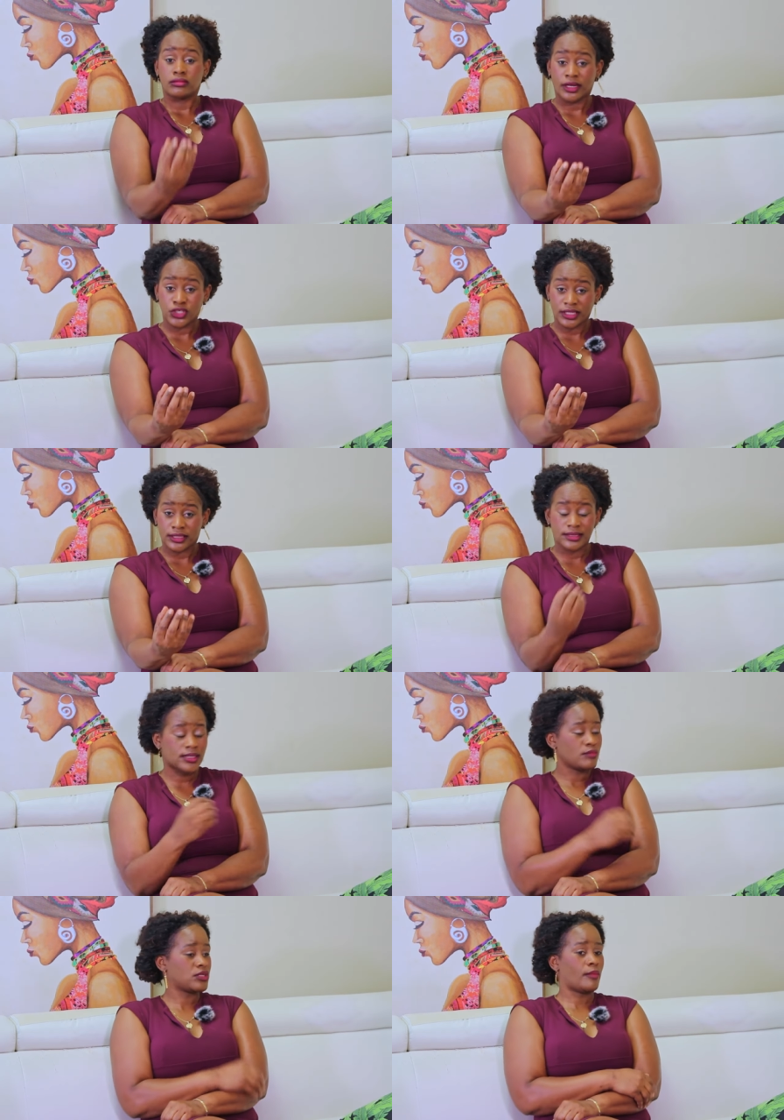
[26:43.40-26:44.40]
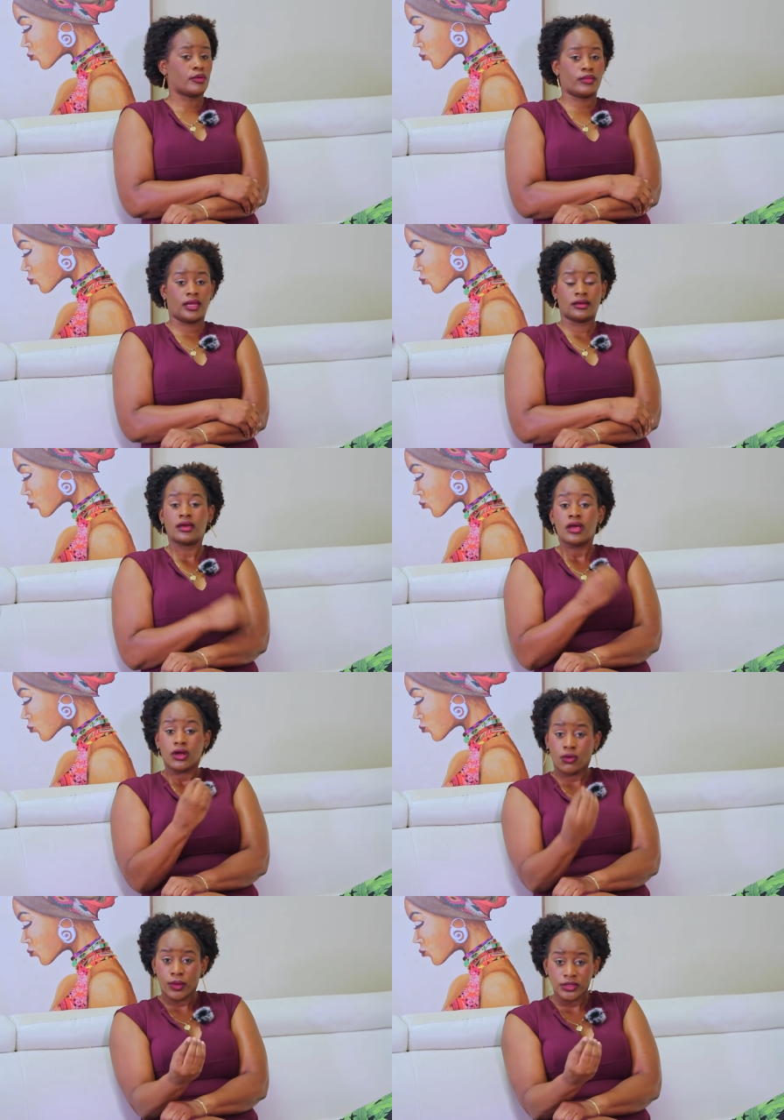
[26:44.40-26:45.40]
attracting the same type of man,
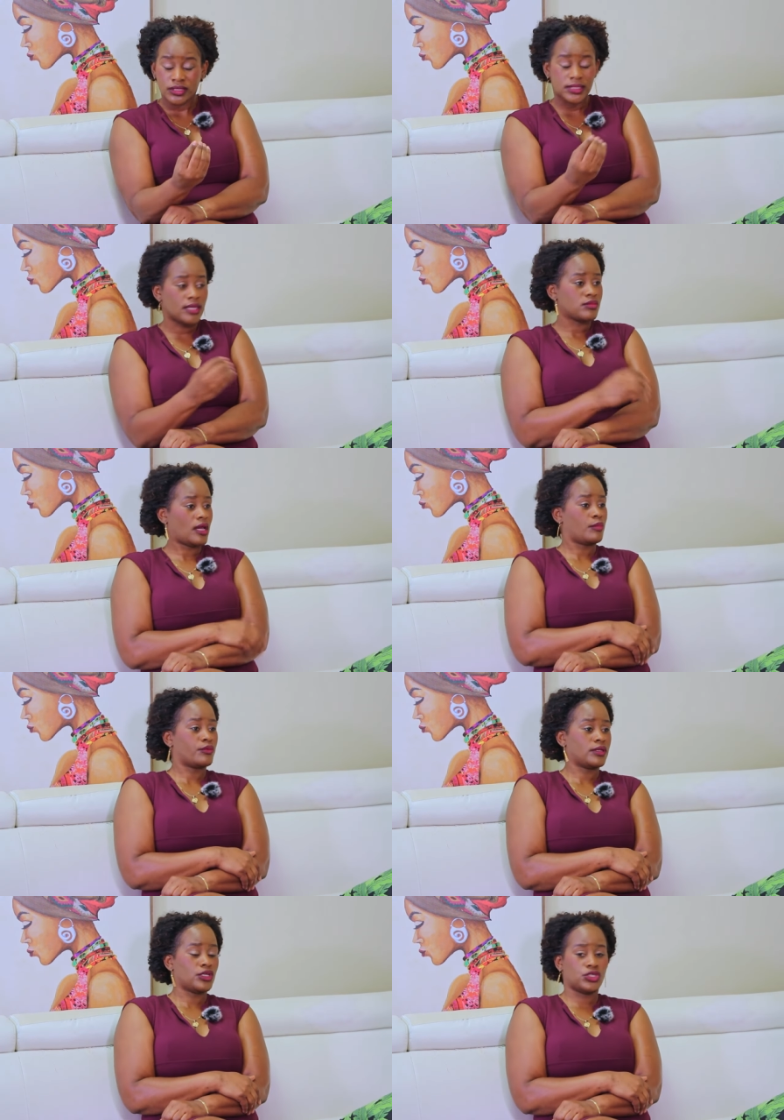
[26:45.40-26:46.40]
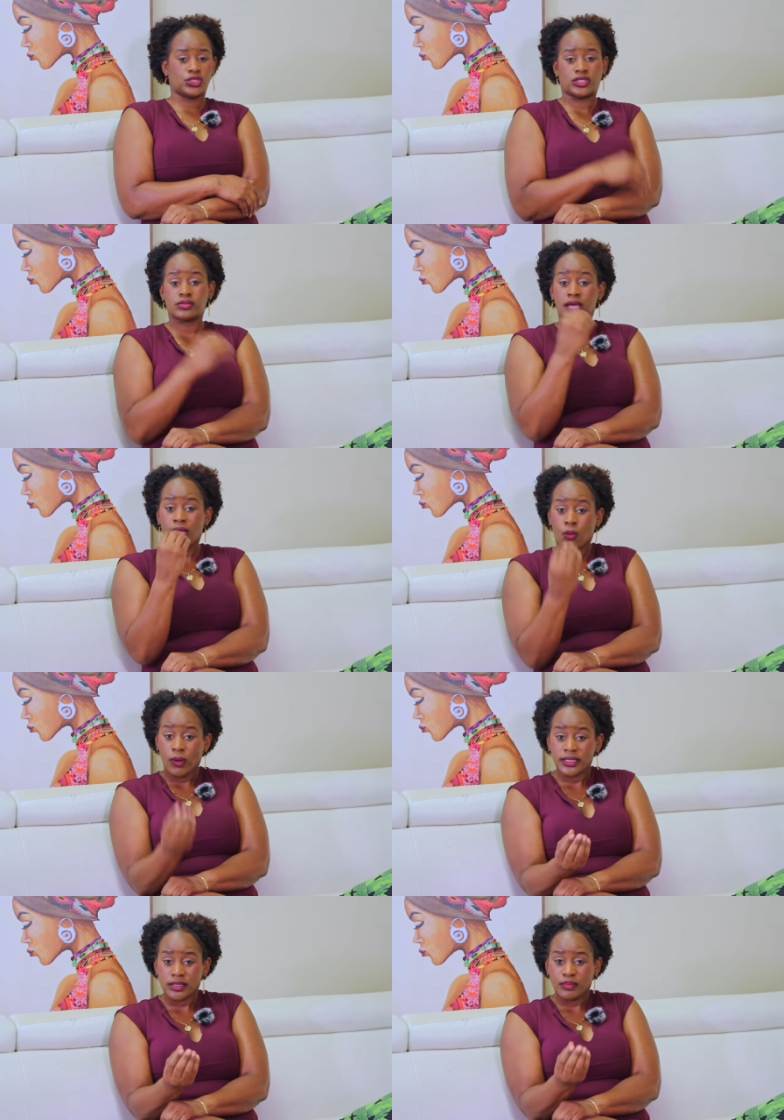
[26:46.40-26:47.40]
going to the same type of relationships,
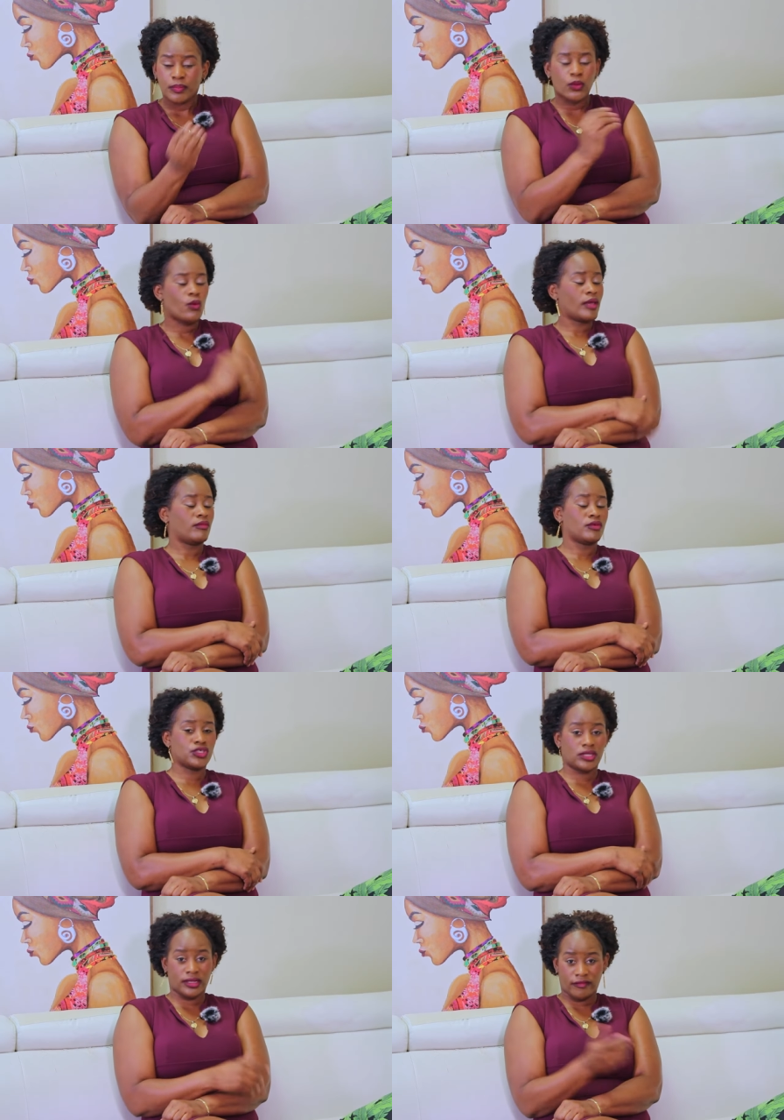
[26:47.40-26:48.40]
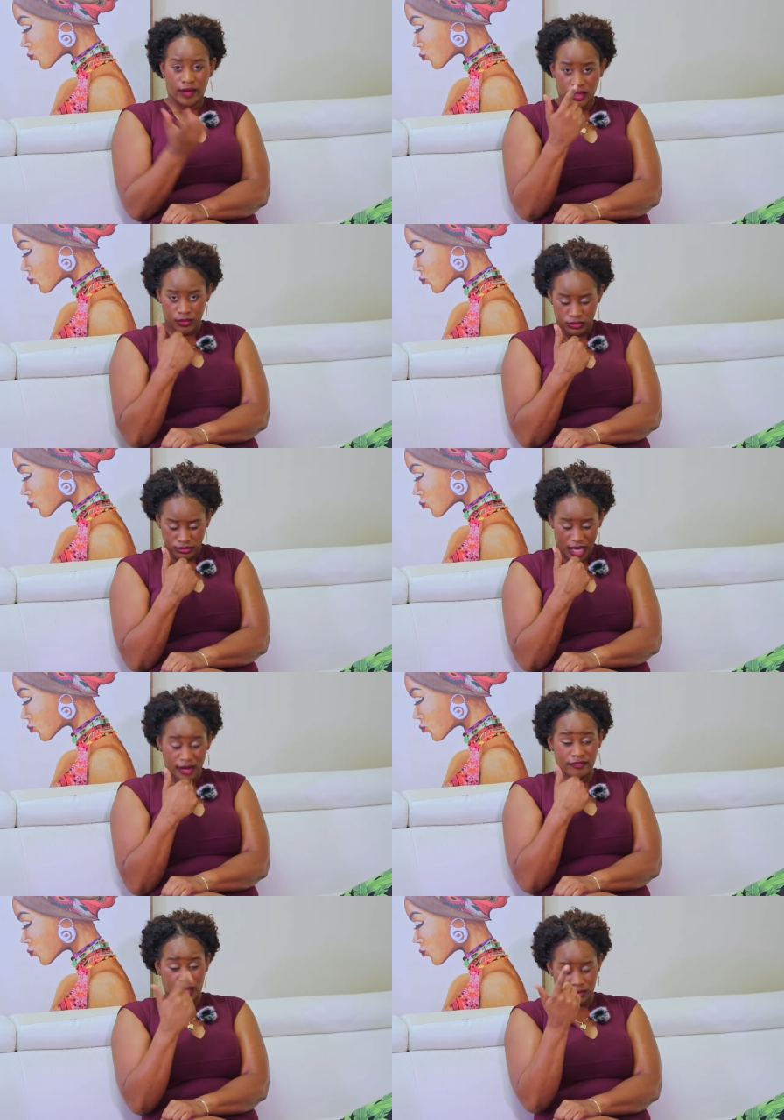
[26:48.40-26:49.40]
wanting people who are emotionally available,
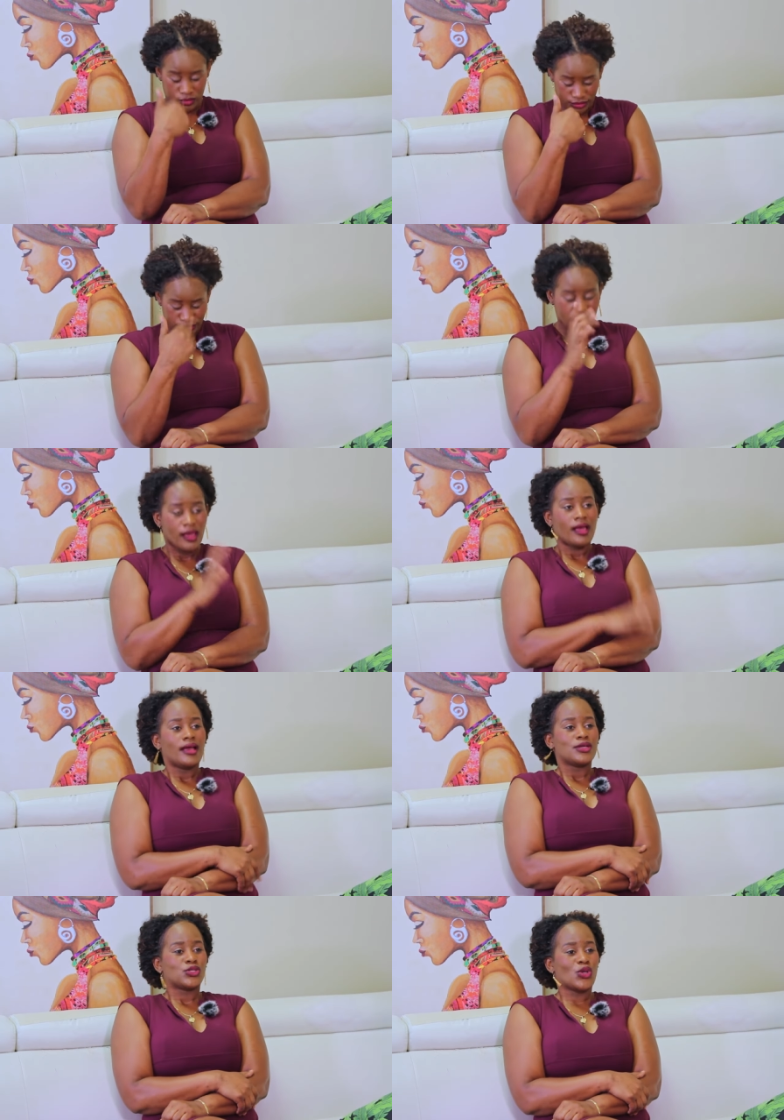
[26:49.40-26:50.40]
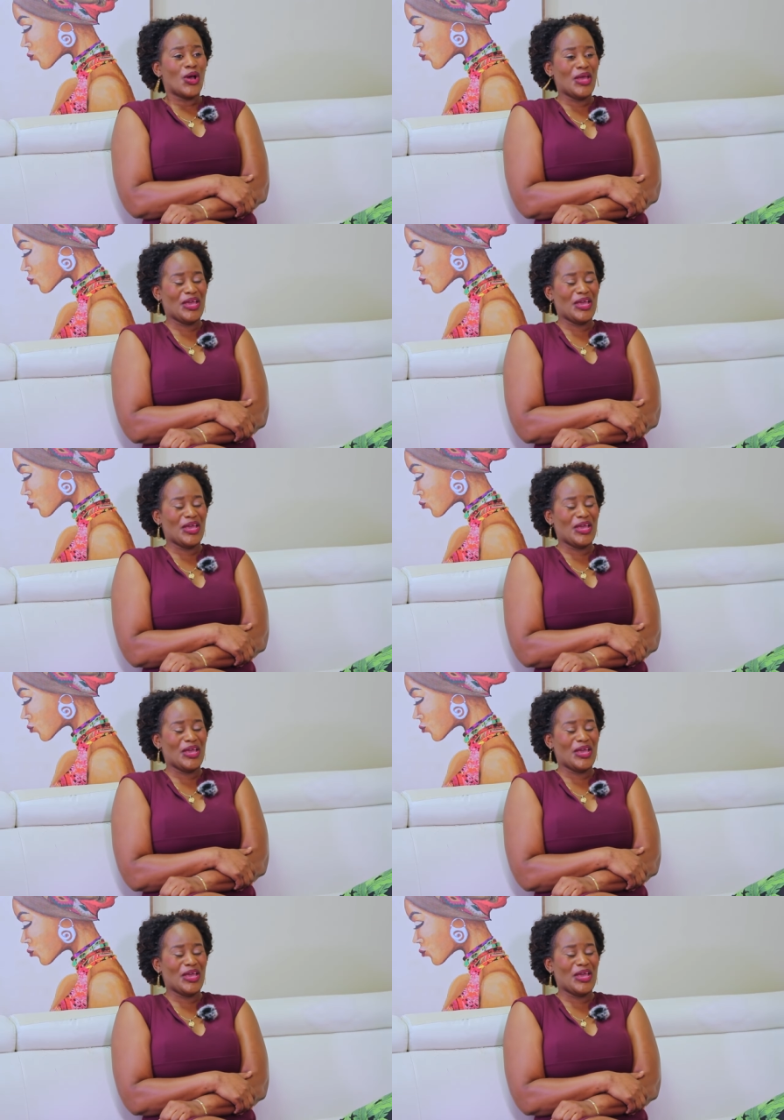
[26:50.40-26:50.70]
unavailable. So,